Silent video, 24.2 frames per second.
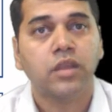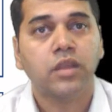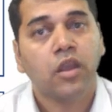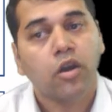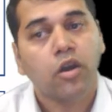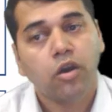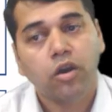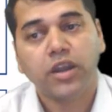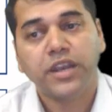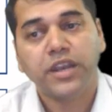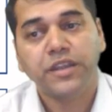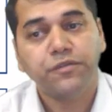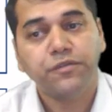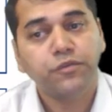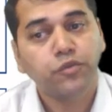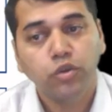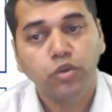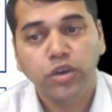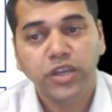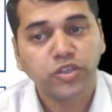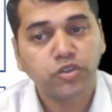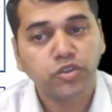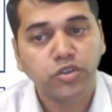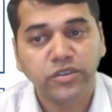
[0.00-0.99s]
Or if
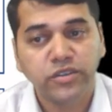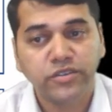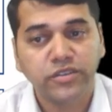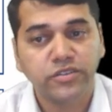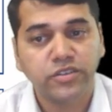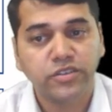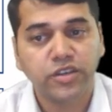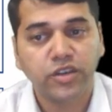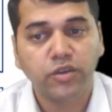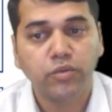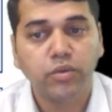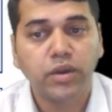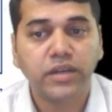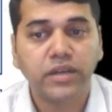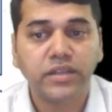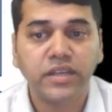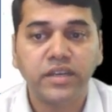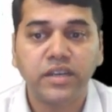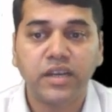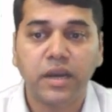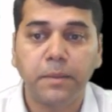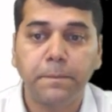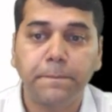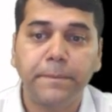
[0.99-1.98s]
no assurance is required,
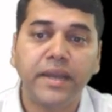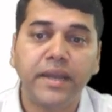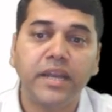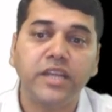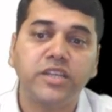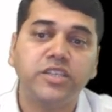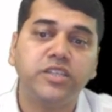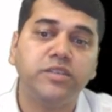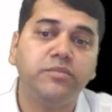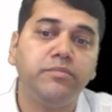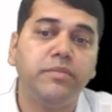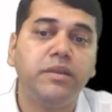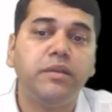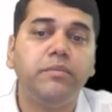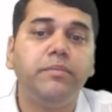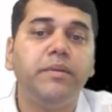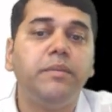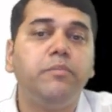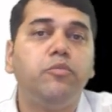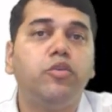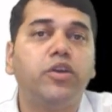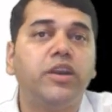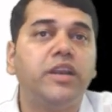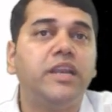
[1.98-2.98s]
then compilation will be
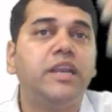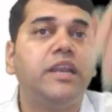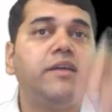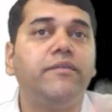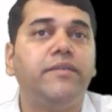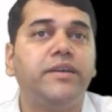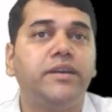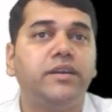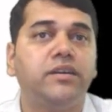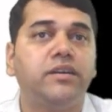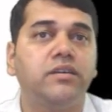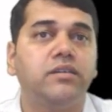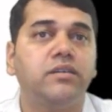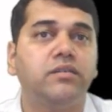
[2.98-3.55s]
more relevant.